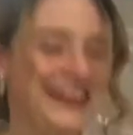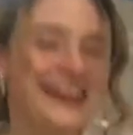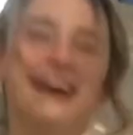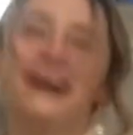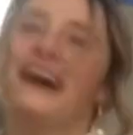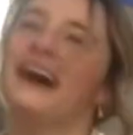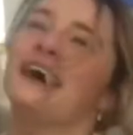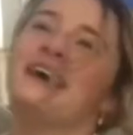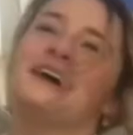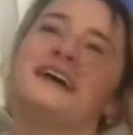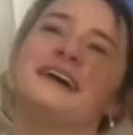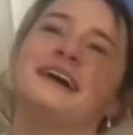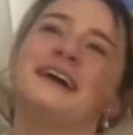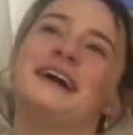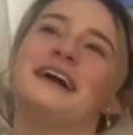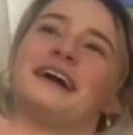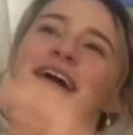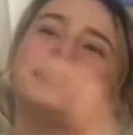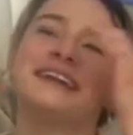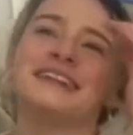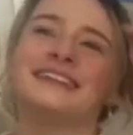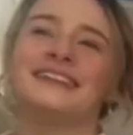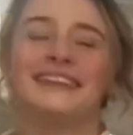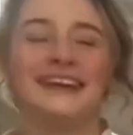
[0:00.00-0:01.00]
Professional
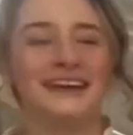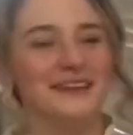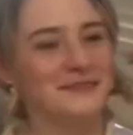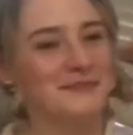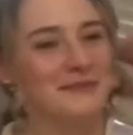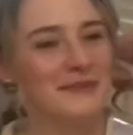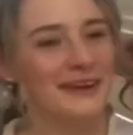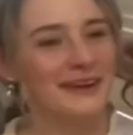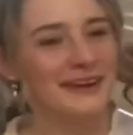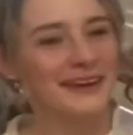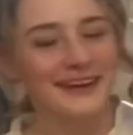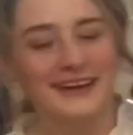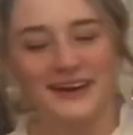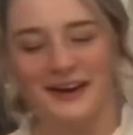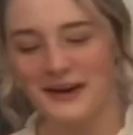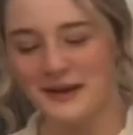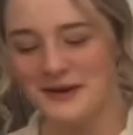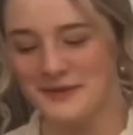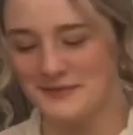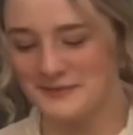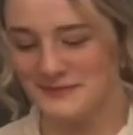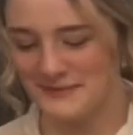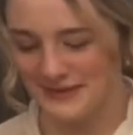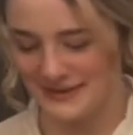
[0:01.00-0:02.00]
actor. That's me.
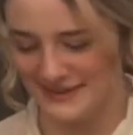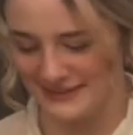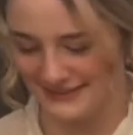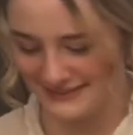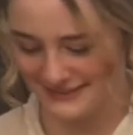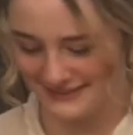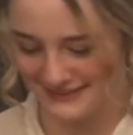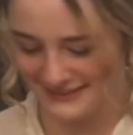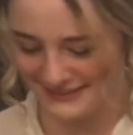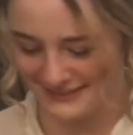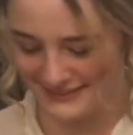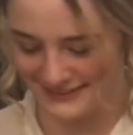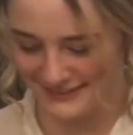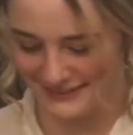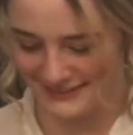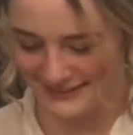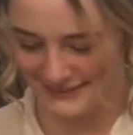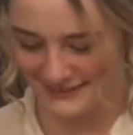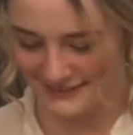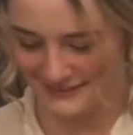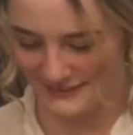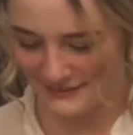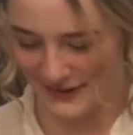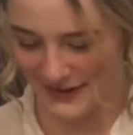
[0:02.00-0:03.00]
Um,
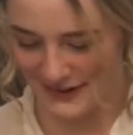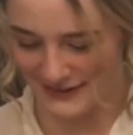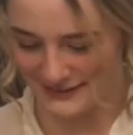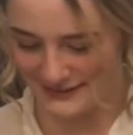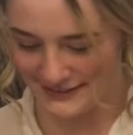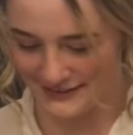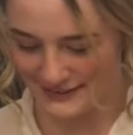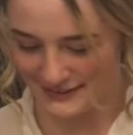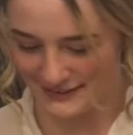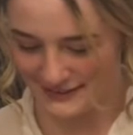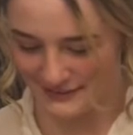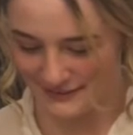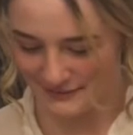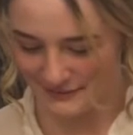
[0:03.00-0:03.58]
right.